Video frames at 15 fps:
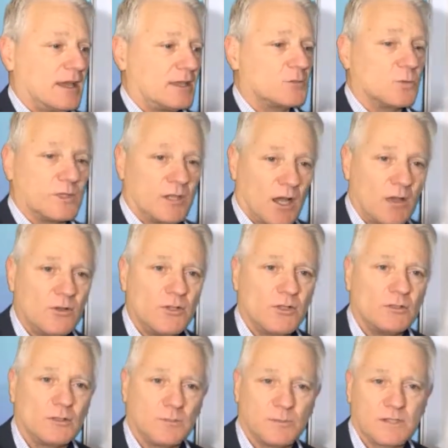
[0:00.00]
As we know,
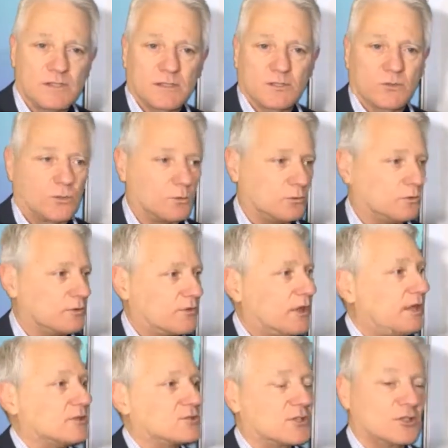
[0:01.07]
the business or
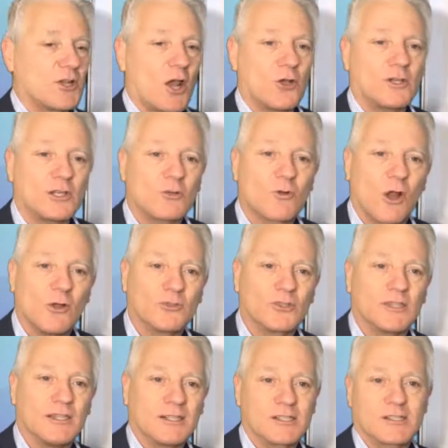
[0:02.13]
things can only grow
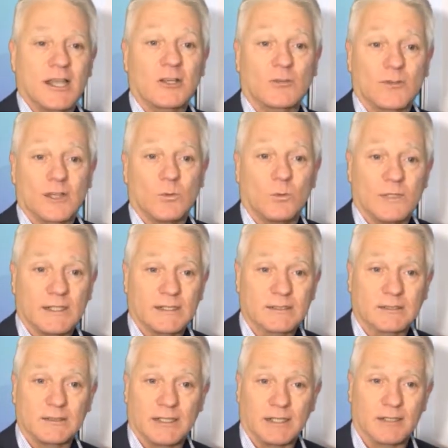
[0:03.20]
to the extent of their
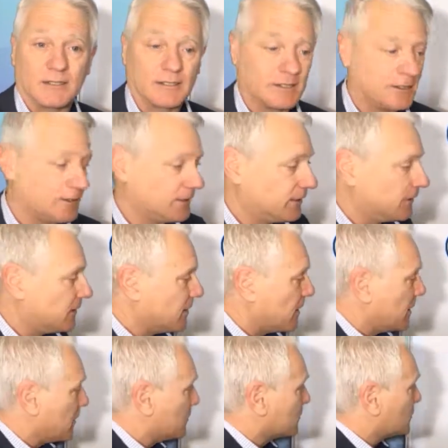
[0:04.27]
weakest link.
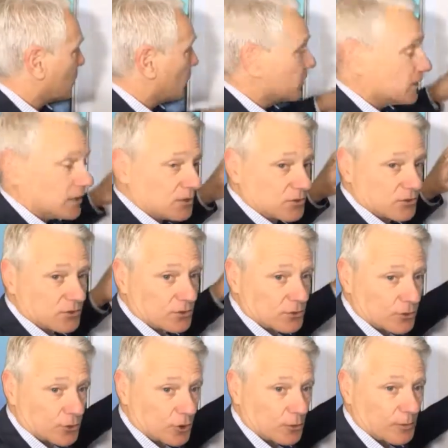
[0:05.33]
So we need to
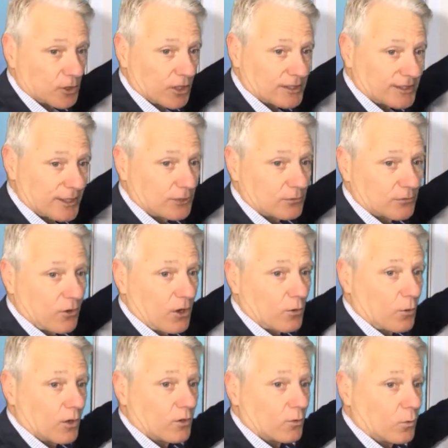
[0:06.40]
determine, identify
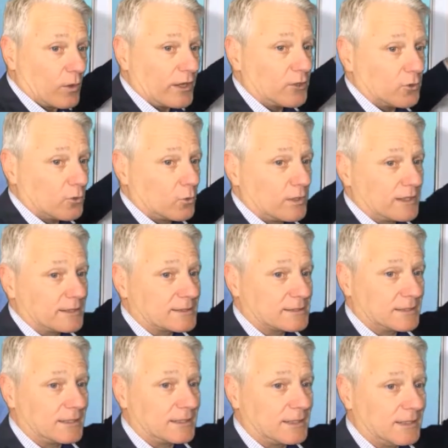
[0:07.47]
where your
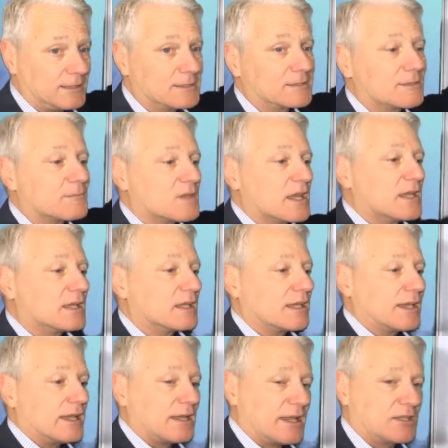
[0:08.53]
weakest link is,
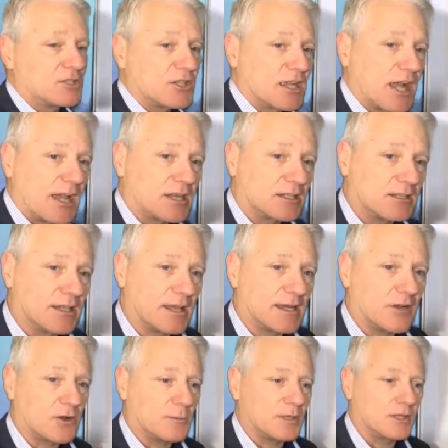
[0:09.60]
get educated in
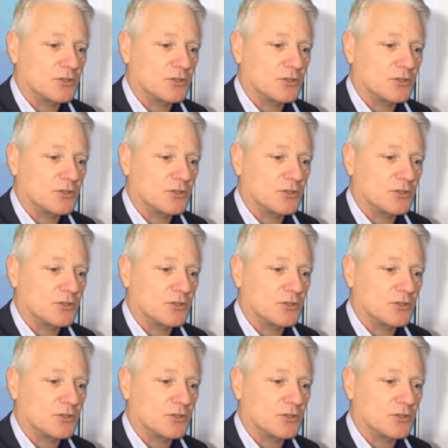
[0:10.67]
that area.